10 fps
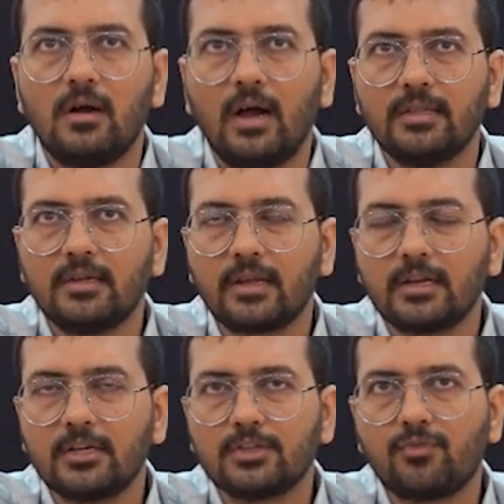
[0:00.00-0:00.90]
Other
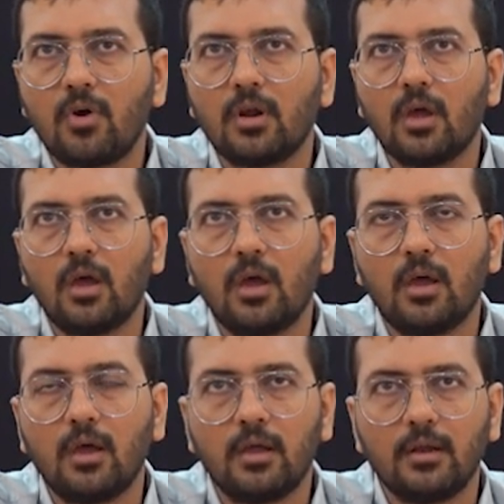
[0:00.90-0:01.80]
catheters for
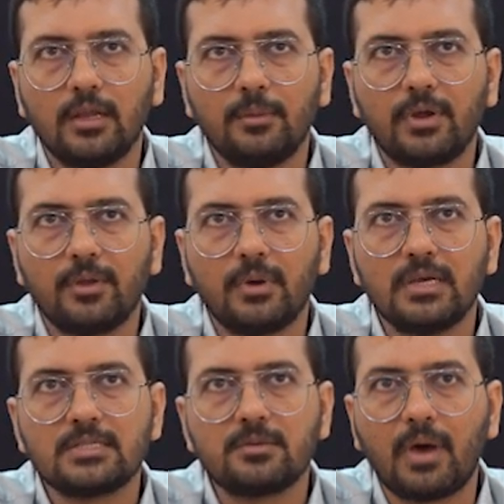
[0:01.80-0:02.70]

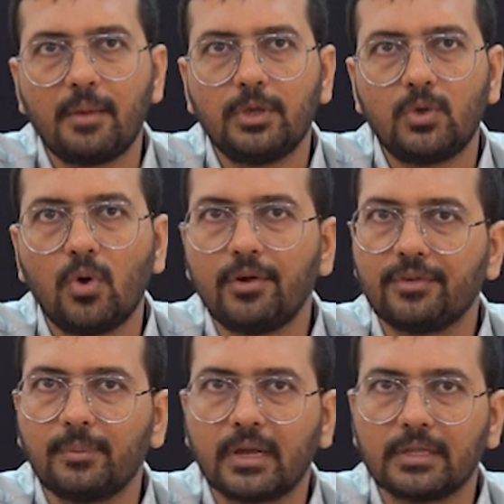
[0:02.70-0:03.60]
Lima-Rima is barbecue and
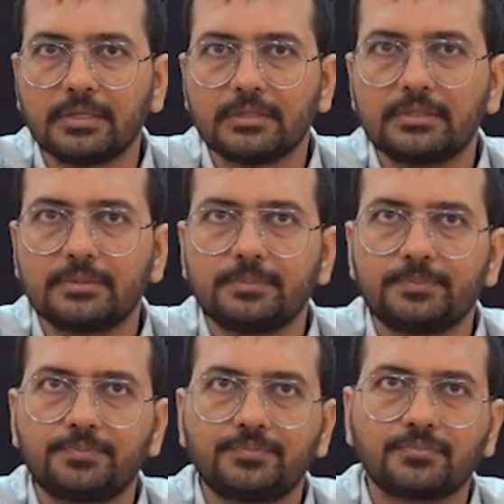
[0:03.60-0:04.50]
Rima catheters.
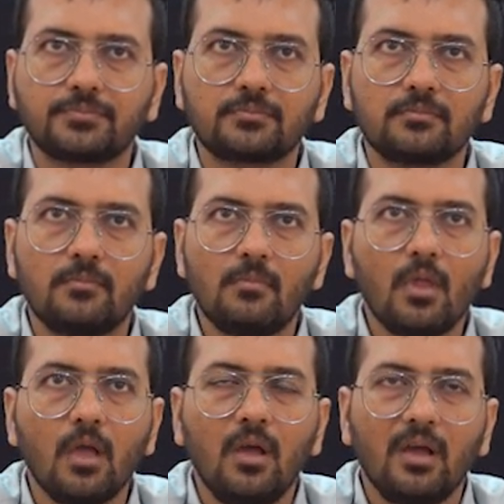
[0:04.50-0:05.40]

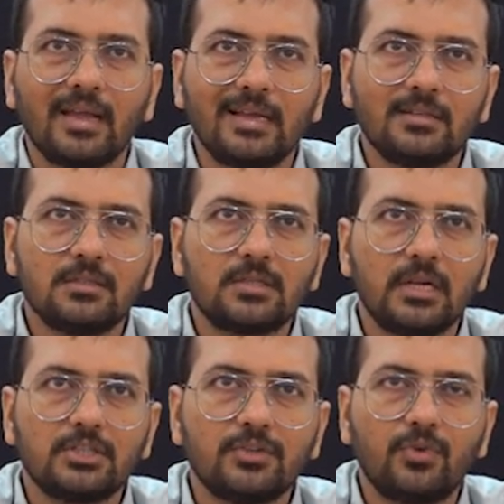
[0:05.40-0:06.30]
Catheter
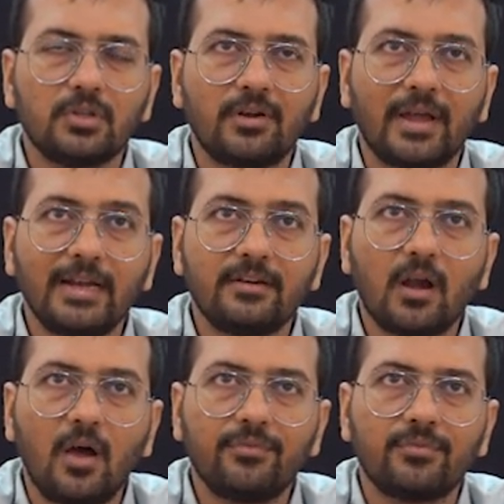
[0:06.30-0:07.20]
selection for the right
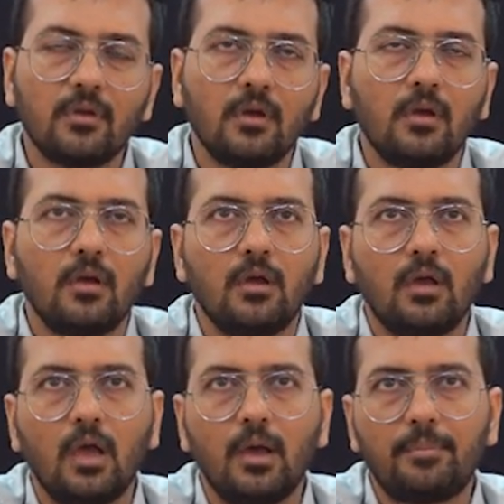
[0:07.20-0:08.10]
grafts.
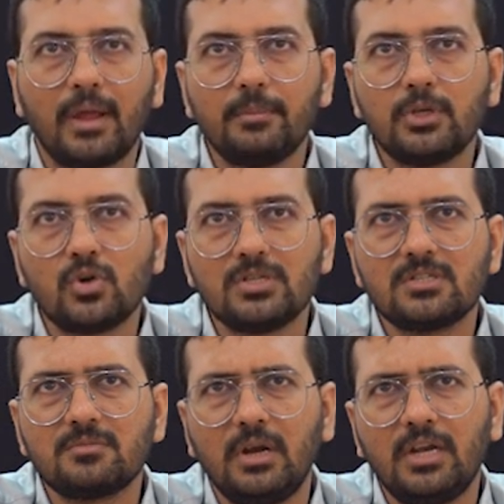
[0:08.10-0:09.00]
Primary choice
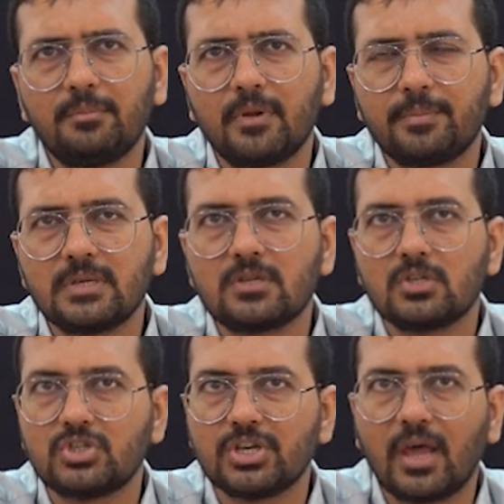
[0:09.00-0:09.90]
is multi-purpose
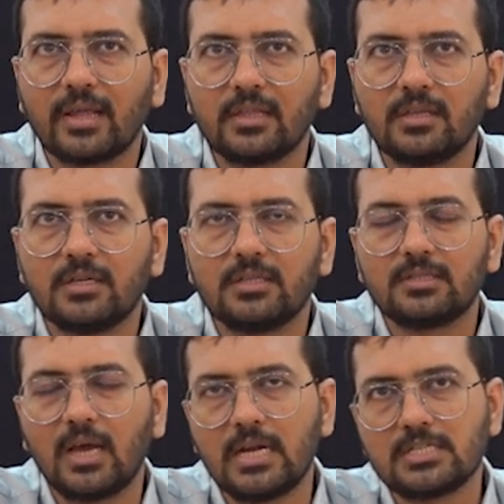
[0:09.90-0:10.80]
JR
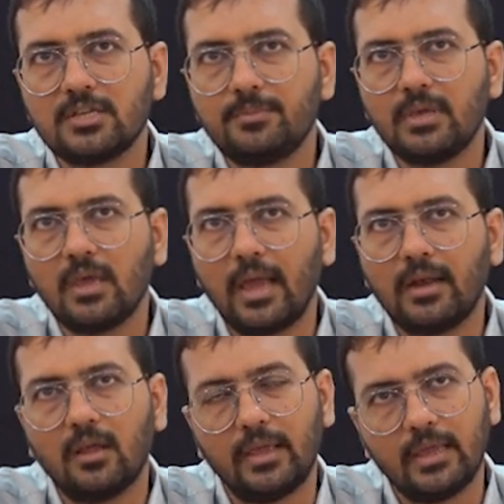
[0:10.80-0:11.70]
catheters, RCB
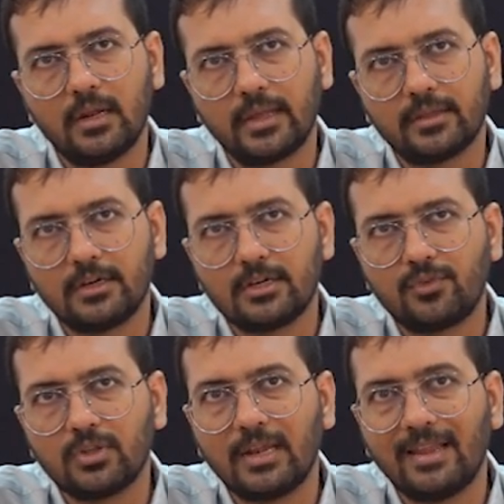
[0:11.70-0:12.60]
and AL catheters.
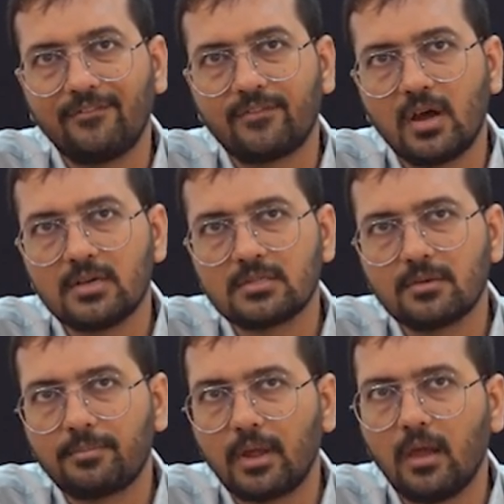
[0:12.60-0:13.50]
For the left grafts,
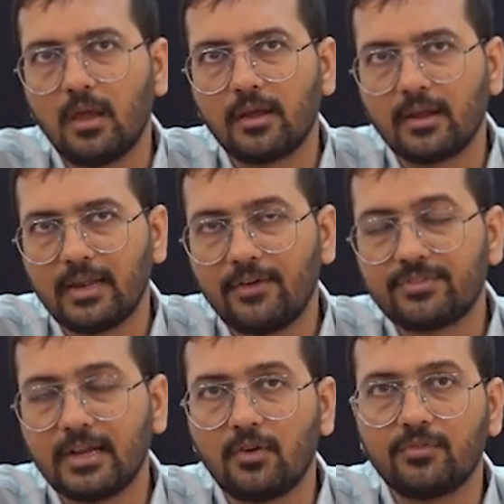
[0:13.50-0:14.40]
left
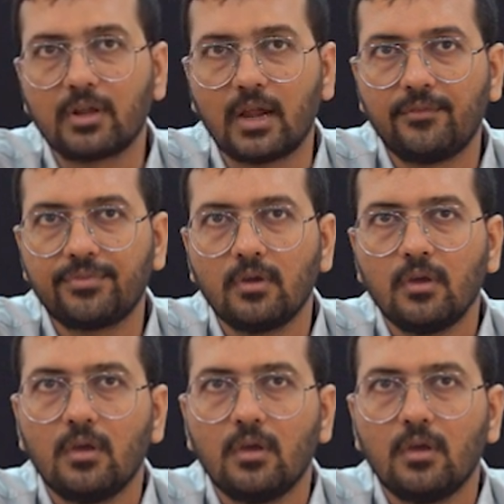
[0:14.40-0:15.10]
side of the grafts,